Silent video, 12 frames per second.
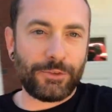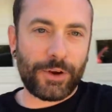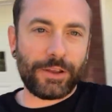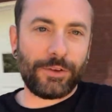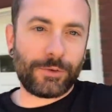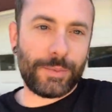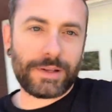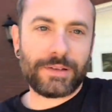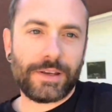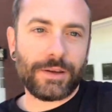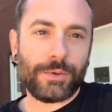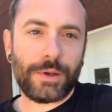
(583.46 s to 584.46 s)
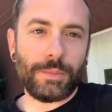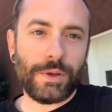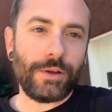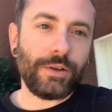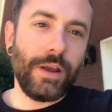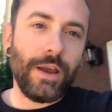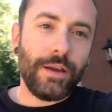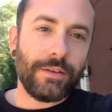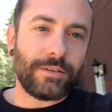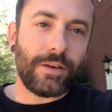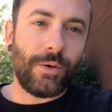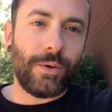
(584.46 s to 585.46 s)
the trailer's about to get rebuilt.
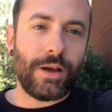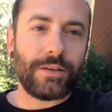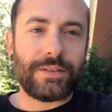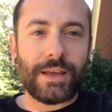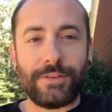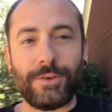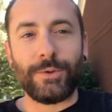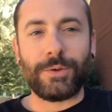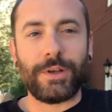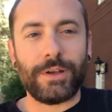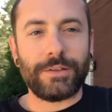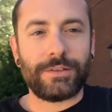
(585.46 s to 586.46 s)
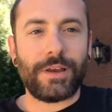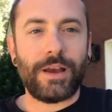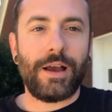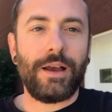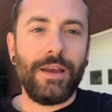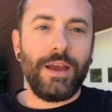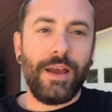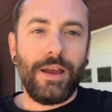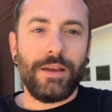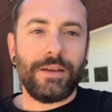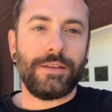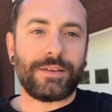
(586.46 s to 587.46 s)
So uh, stay tuned because uh,
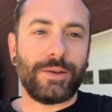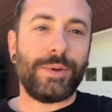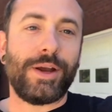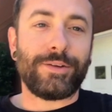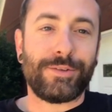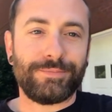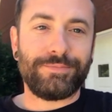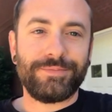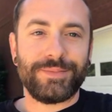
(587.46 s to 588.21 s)
it's going to be awesome.